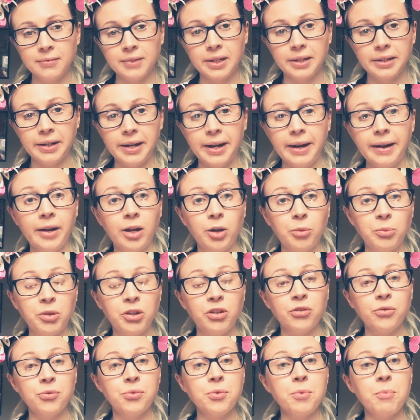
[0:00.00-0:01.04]
And it helped
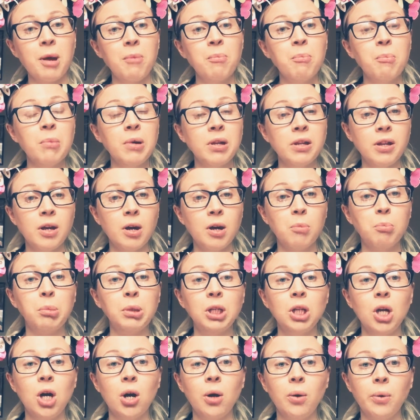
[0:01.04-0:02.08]
us remember that
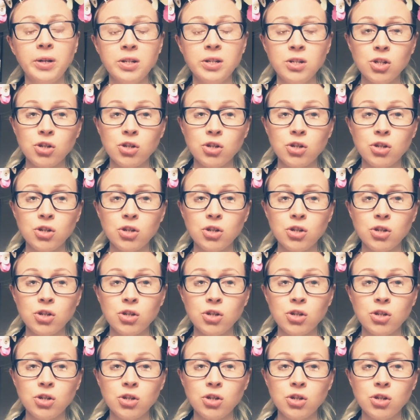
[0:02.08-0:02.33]
blow and